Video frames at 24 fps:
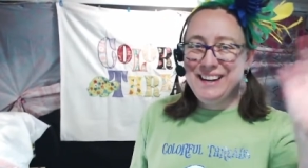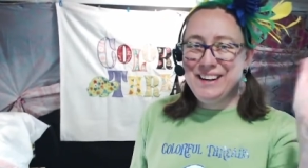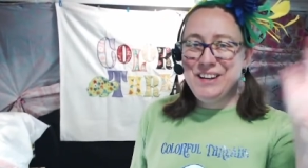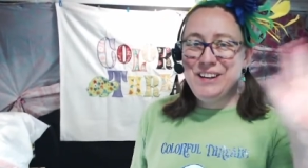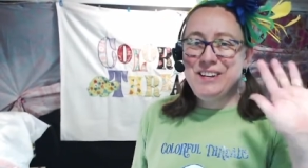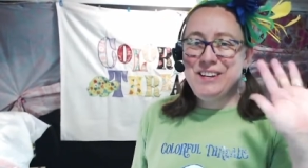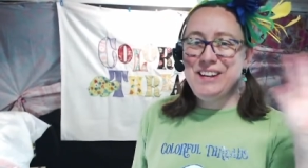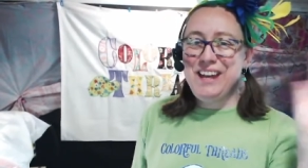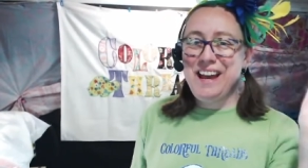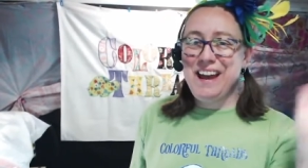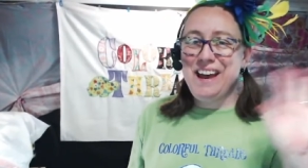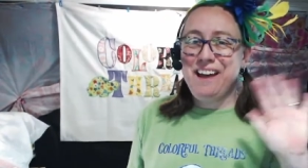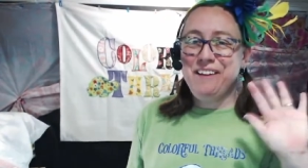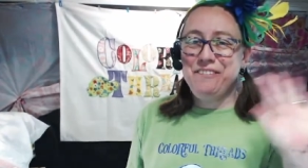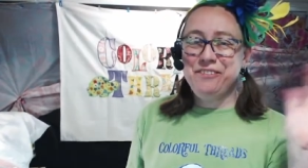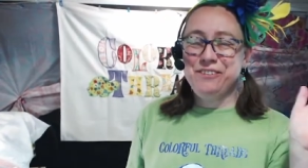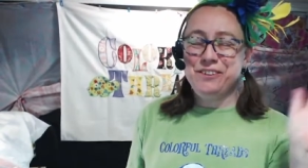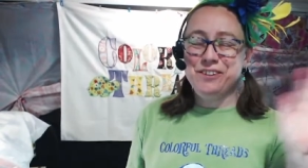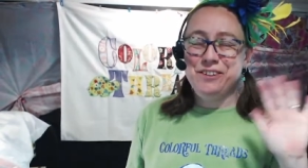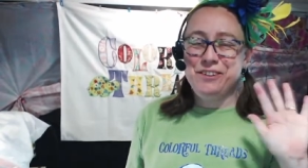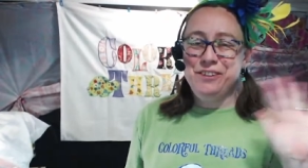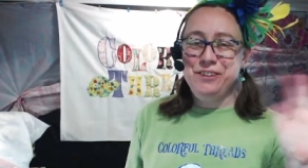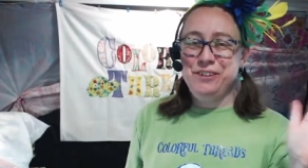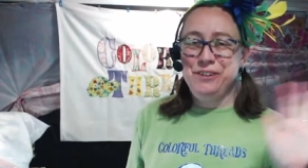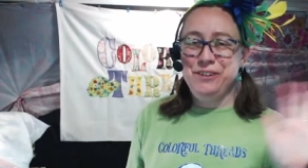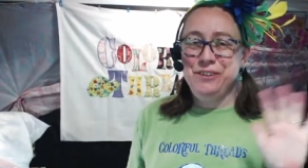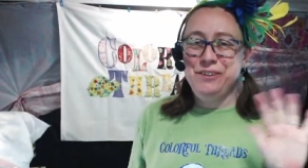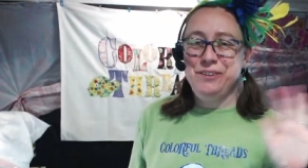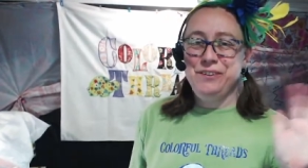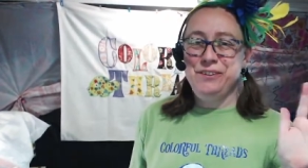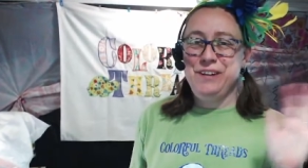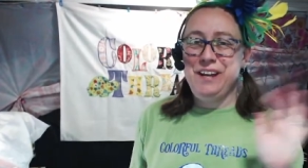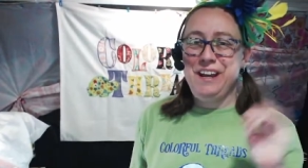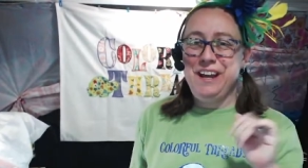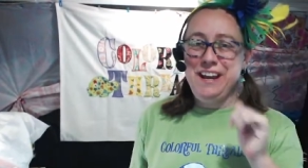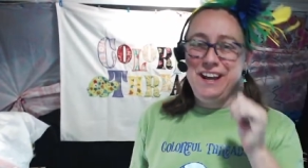Good
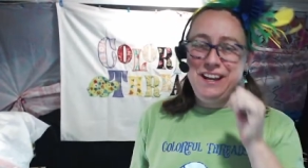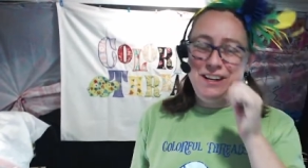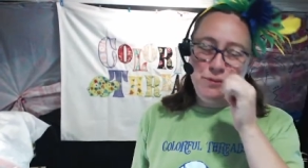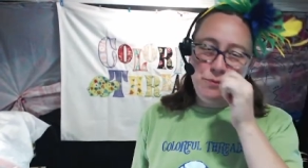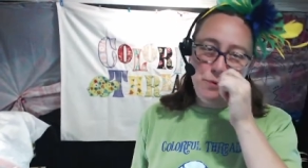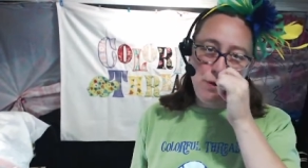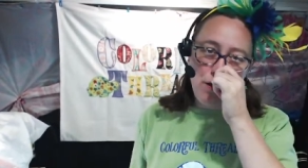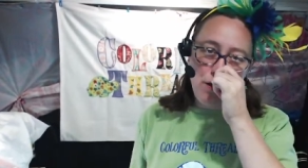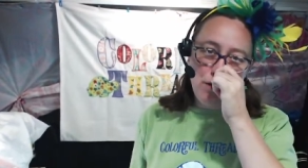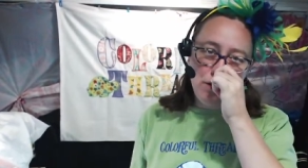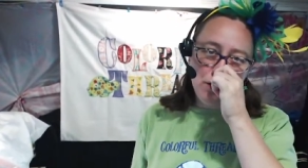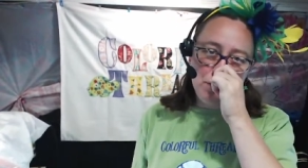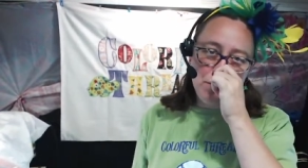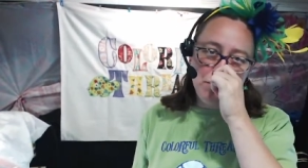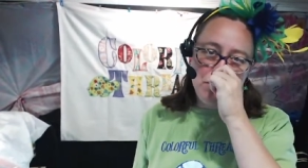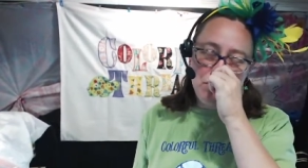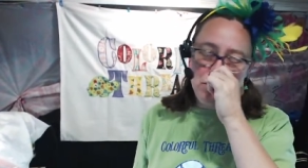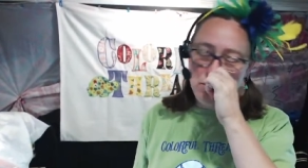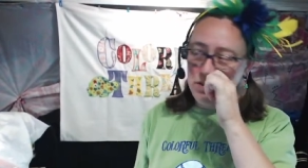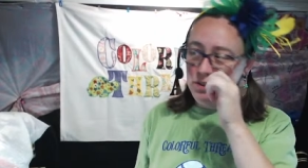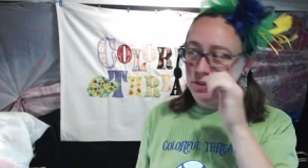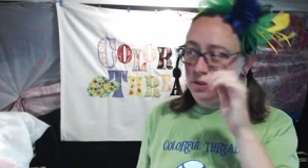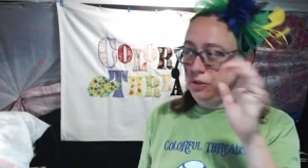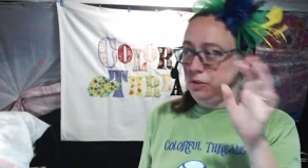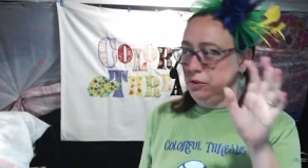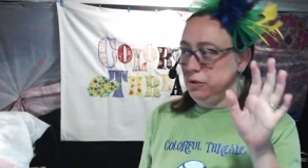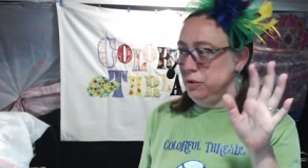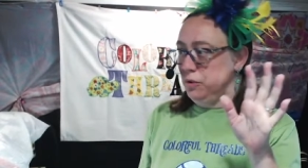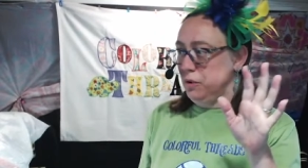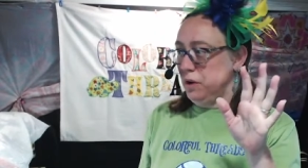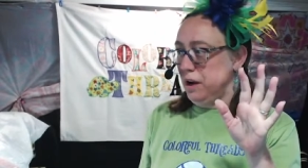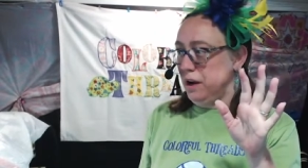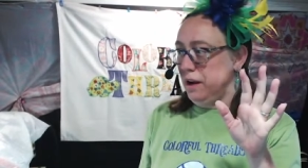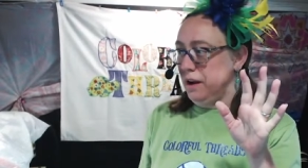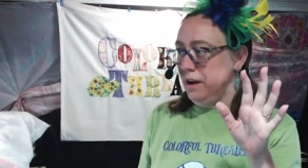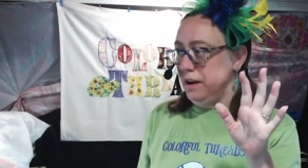afternoon, and welcome
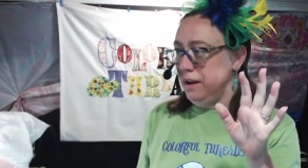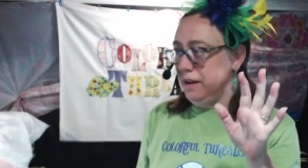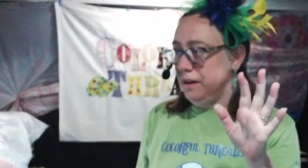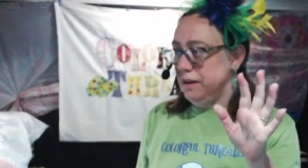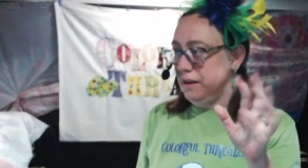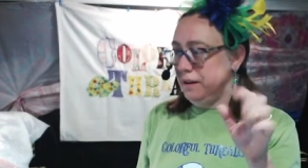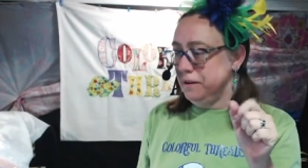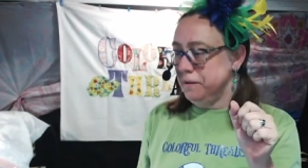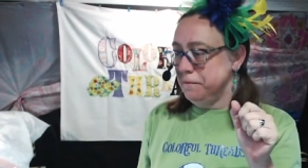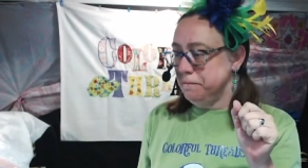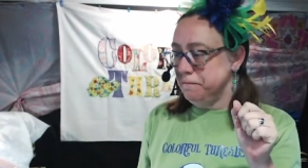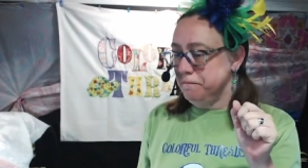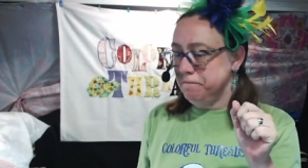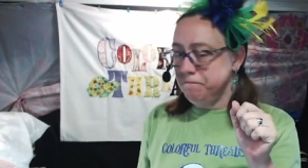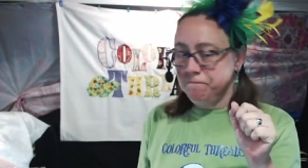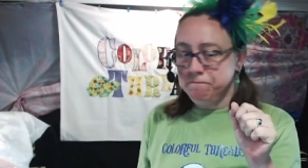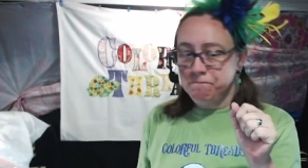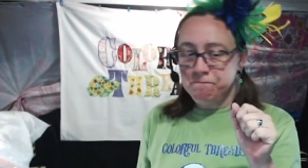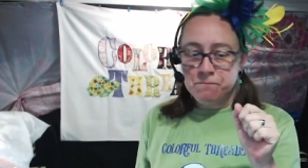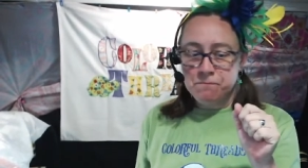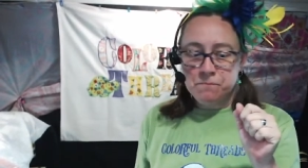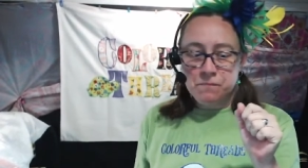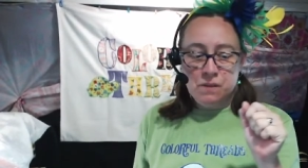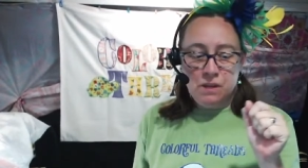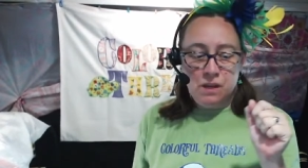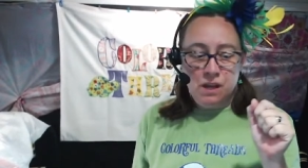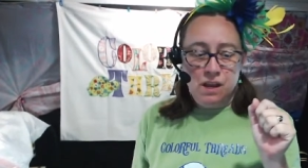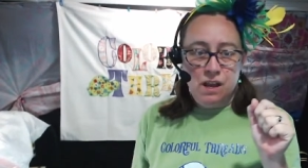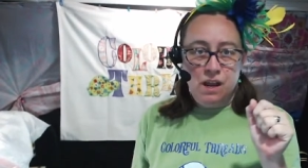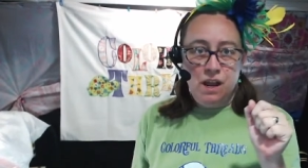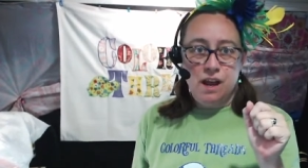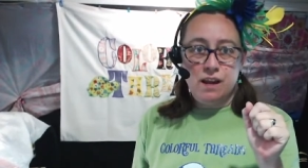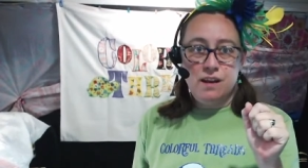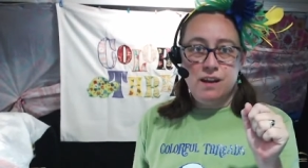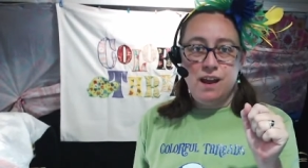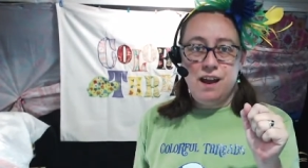to um,
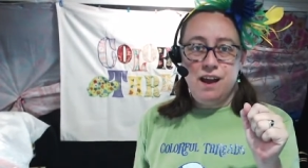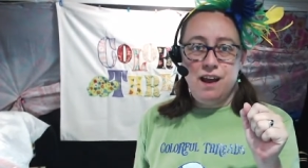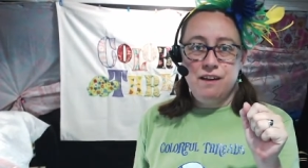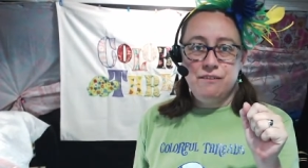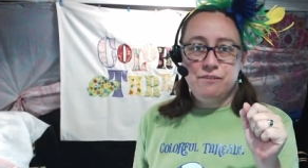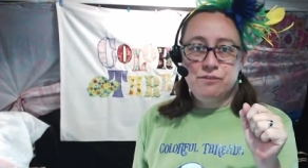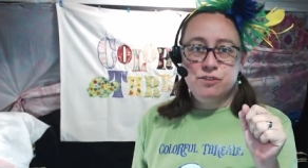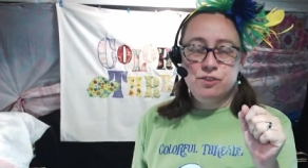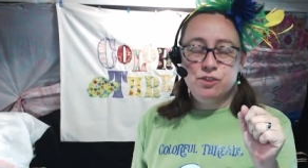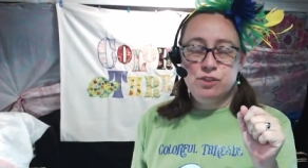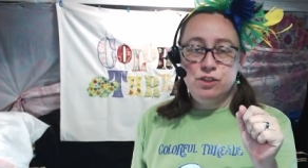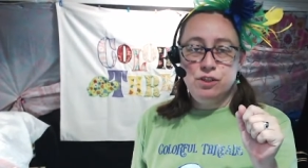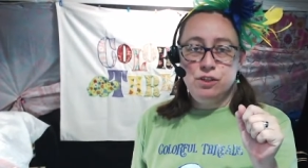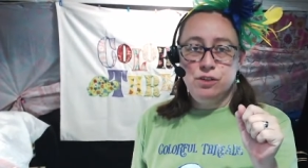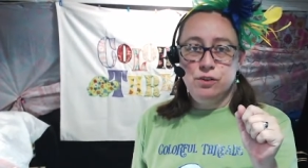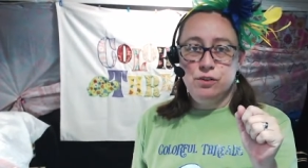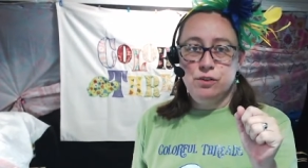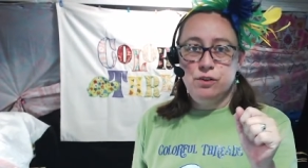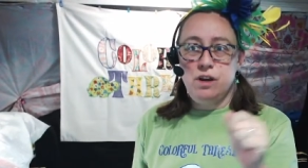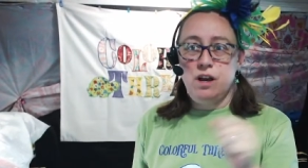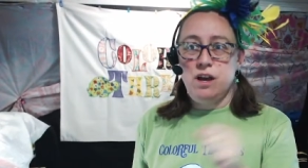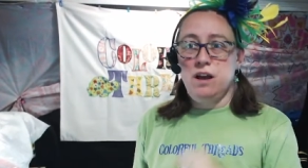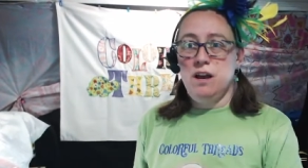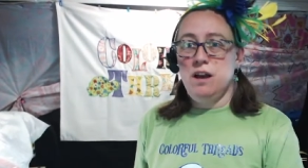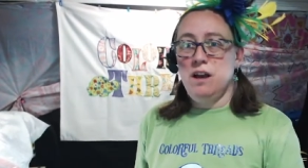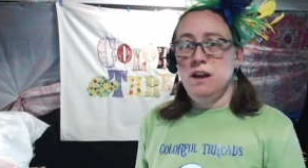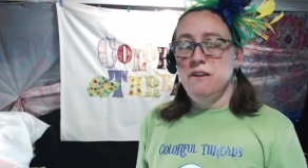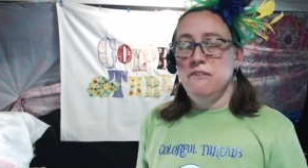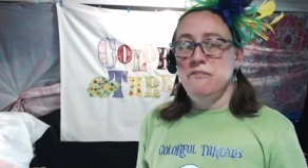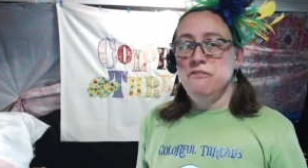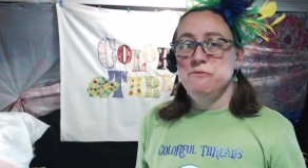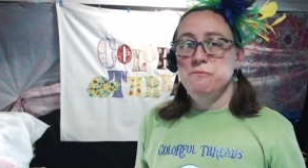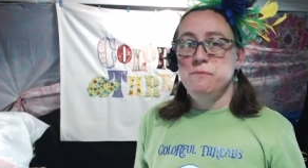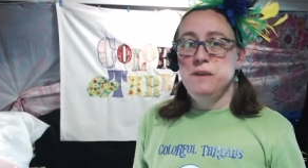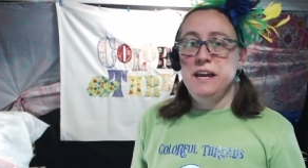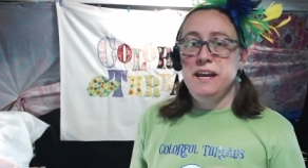an afternoon
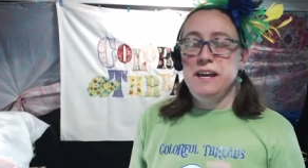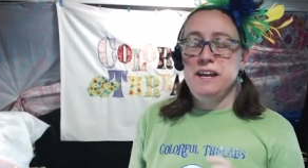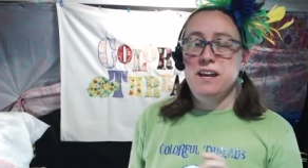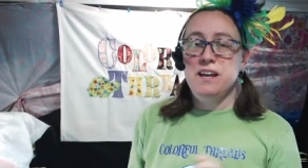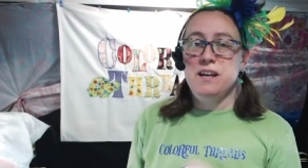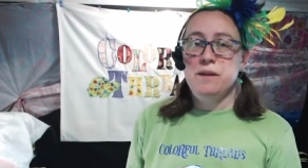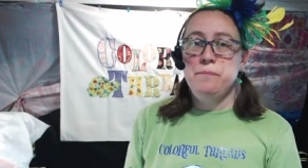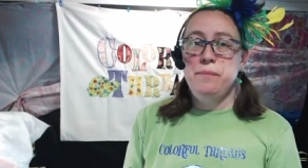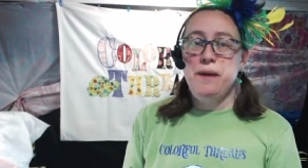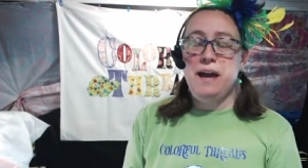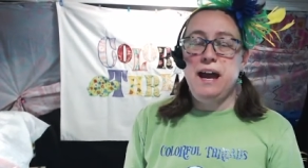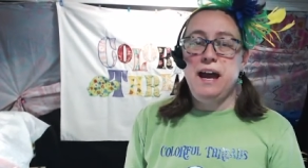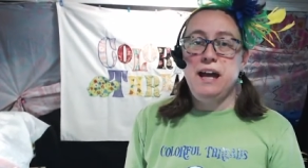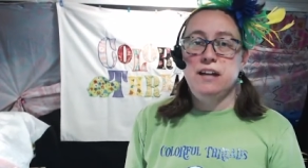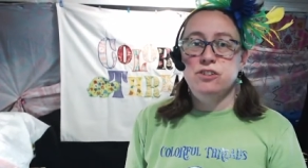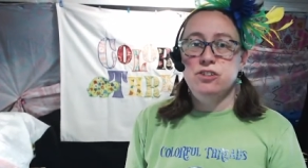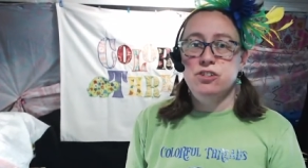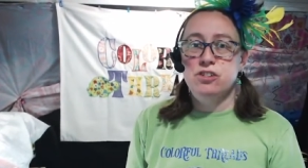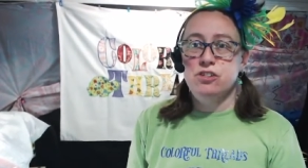of making a patch.